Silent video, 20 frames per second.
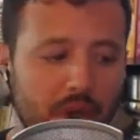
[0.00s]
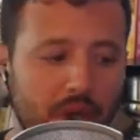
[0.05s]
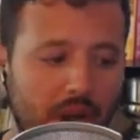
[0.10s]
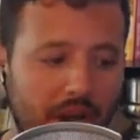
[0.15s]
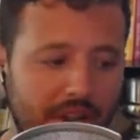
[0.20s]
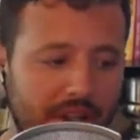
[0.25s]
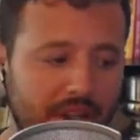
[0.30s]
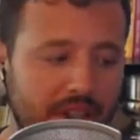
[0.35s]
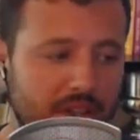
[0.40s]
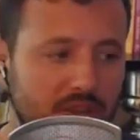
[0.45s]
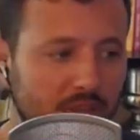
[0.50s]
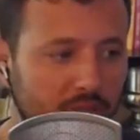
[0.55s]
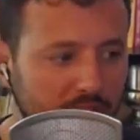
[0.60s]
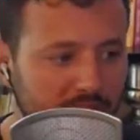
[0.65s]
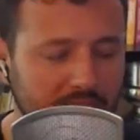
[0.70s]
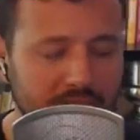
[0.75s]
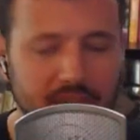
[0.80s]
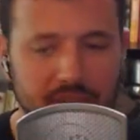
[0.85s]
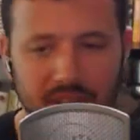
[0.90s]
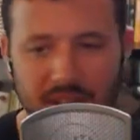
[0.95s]
I think
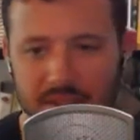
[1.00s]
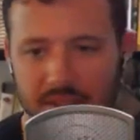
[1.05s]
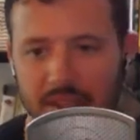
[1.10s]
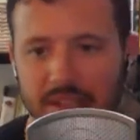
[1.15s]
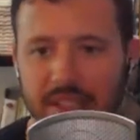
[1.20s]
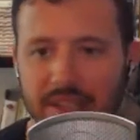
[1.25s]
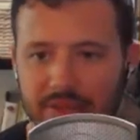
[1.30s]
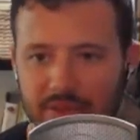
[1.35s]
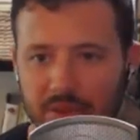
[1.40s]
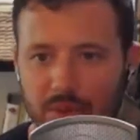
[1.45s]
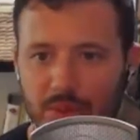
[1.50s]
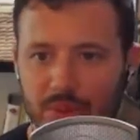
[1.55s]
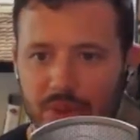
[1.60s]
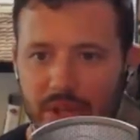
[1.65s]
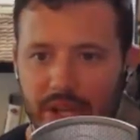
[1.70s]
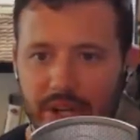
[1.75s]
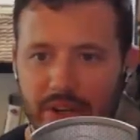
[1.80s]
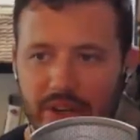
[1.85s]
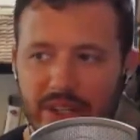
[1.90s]
Sterling is a different player,